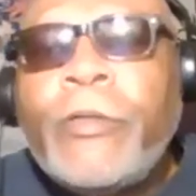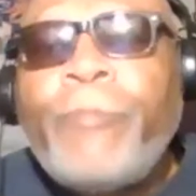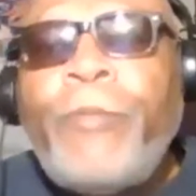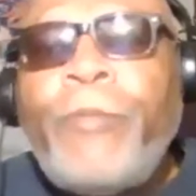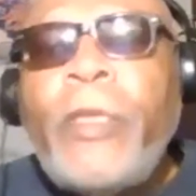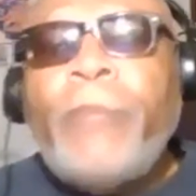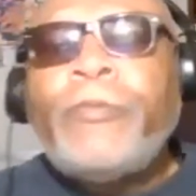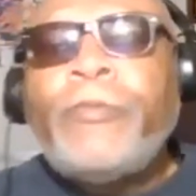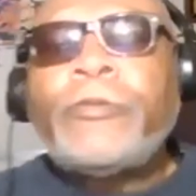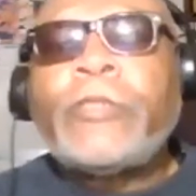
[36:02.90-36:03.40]

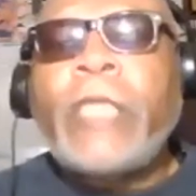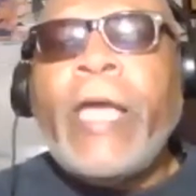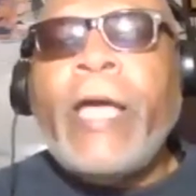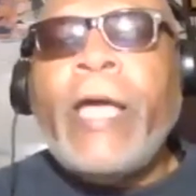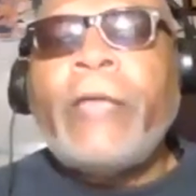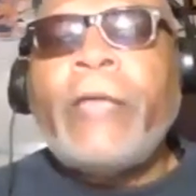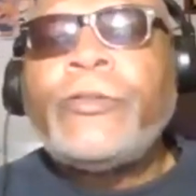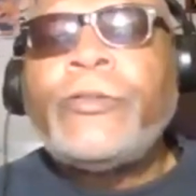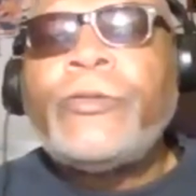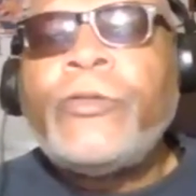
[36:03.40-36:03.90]
urges
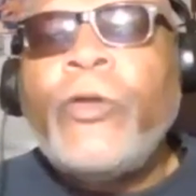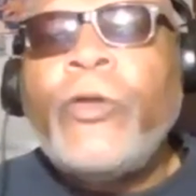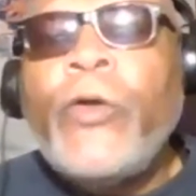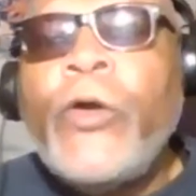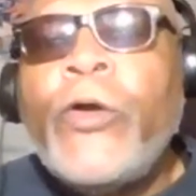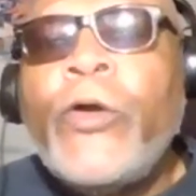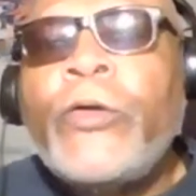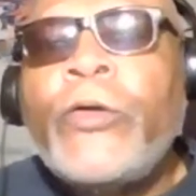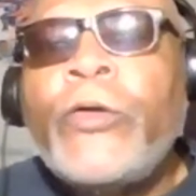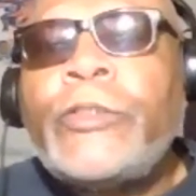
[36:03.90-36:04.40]
DC
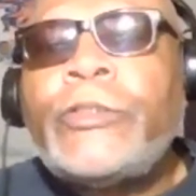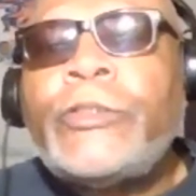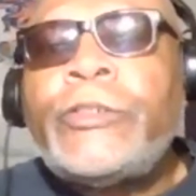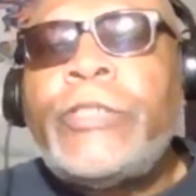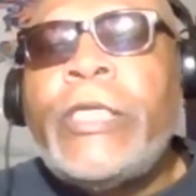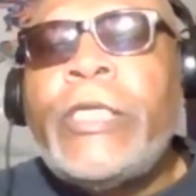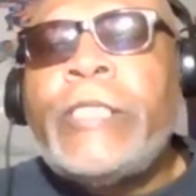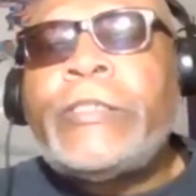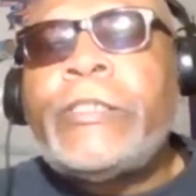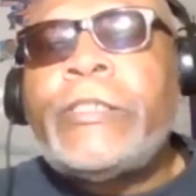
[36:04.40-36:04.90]
consumers
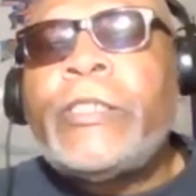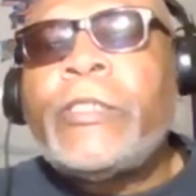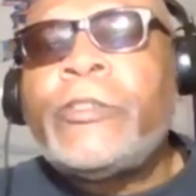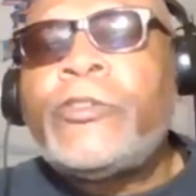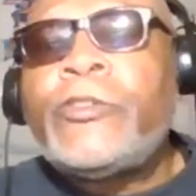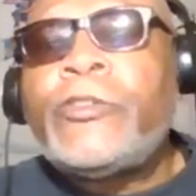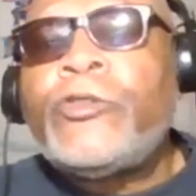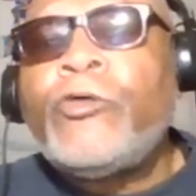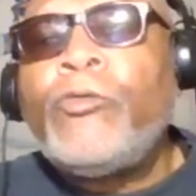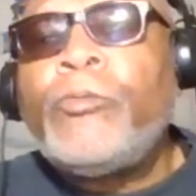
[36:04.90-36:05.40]
to let
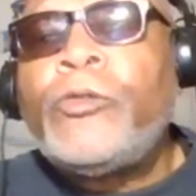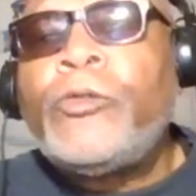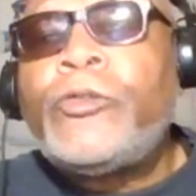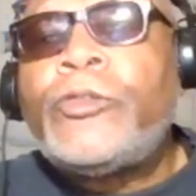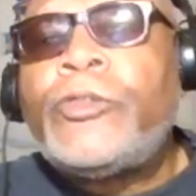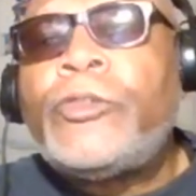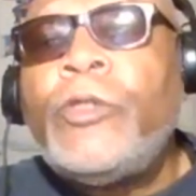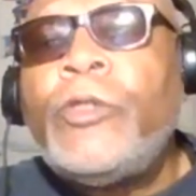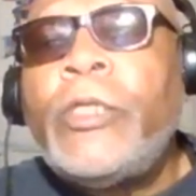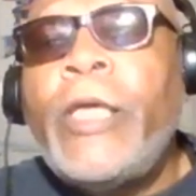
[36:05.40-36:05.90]
your
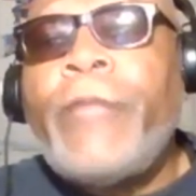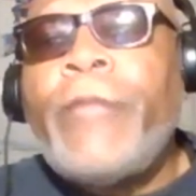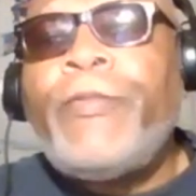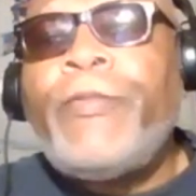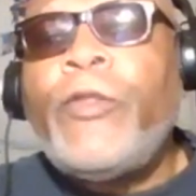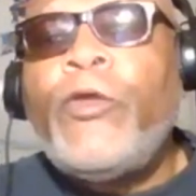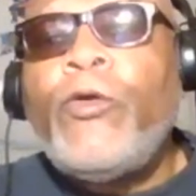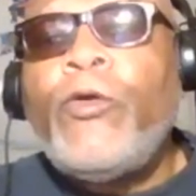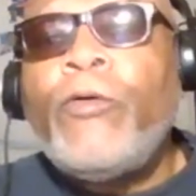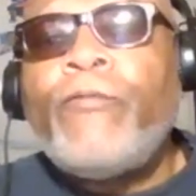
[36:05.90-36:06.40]
voices be
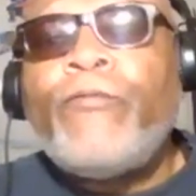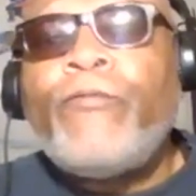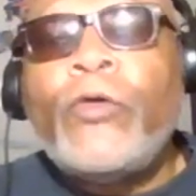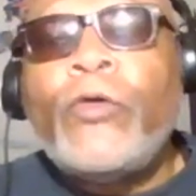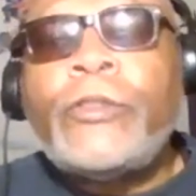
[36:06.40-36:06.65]
heard.